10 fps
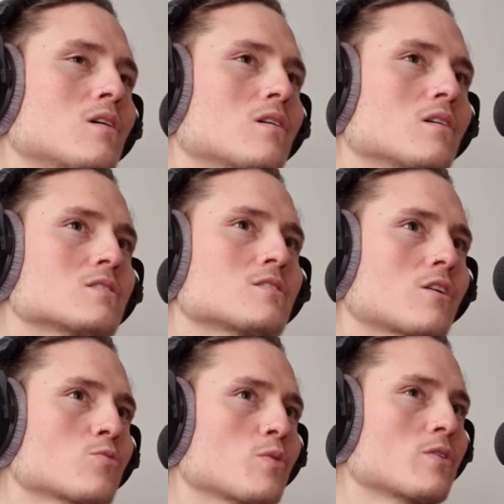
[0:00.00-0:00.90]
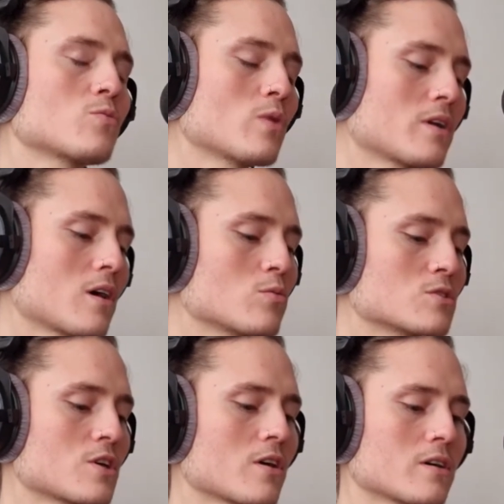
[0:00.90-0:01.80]
let's start with when I
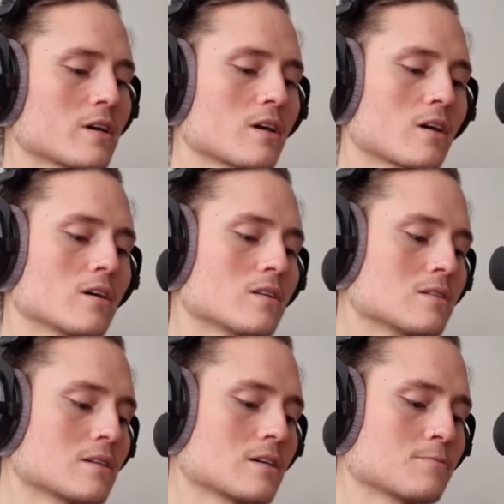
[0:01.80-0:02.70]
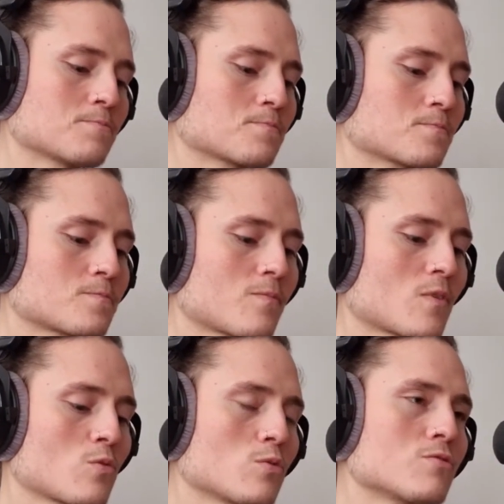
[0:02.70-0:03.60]
was young, and
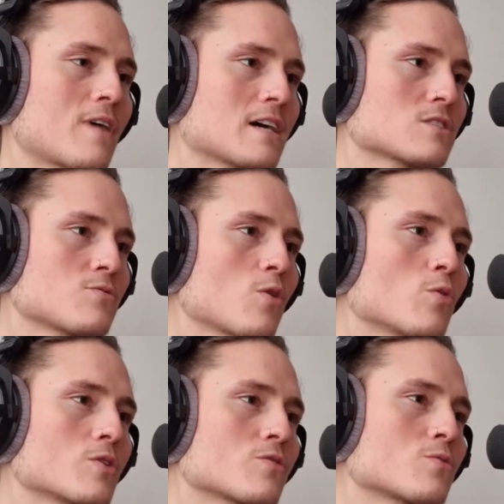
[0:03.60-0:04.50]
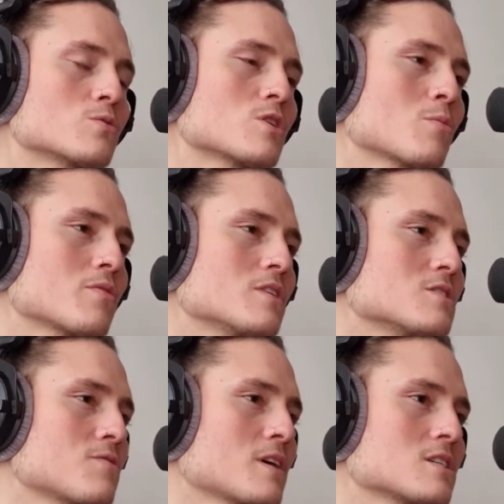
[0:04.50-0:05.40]
we'll fast forward through some of
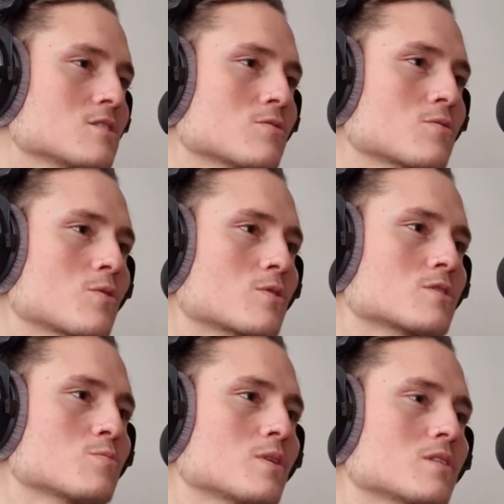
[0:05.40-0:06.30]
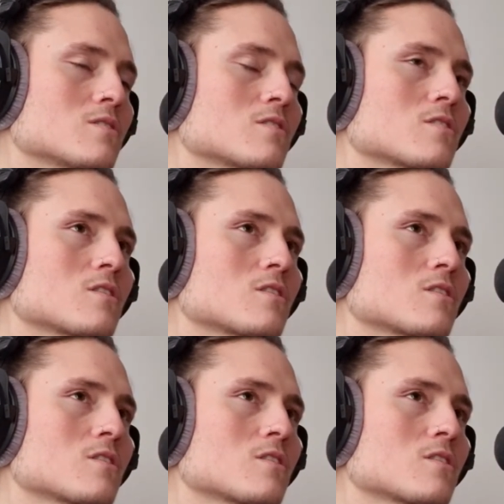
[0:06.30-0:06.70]
these phases, of course. But